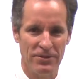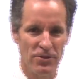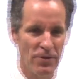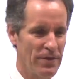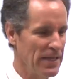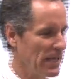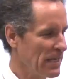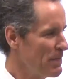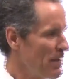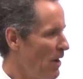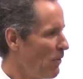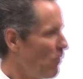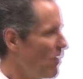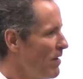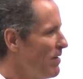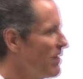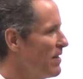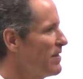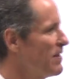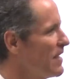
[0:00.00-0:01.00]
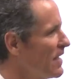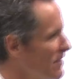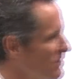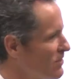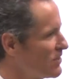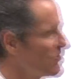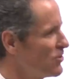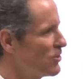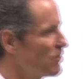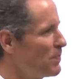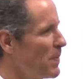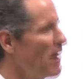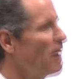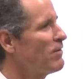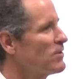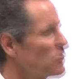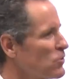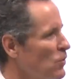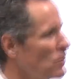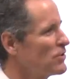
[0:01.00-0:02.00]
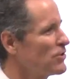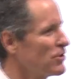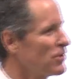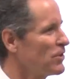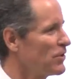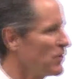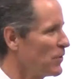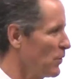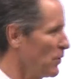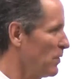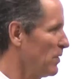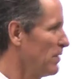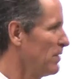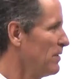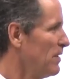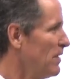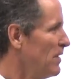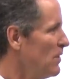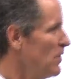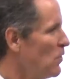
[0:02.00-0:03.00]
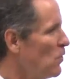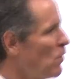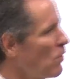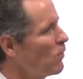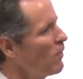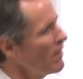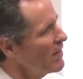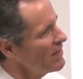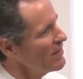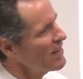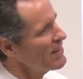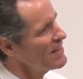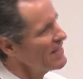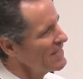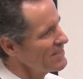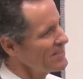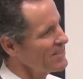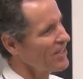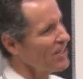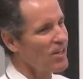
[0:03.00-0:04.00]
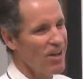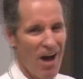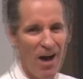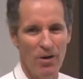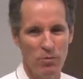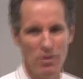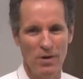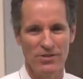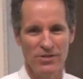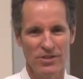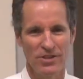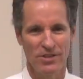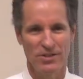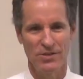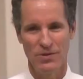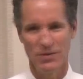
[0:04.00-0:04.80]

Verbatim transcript: so think about what are the things that your parents want you to do, or what are the things that God wants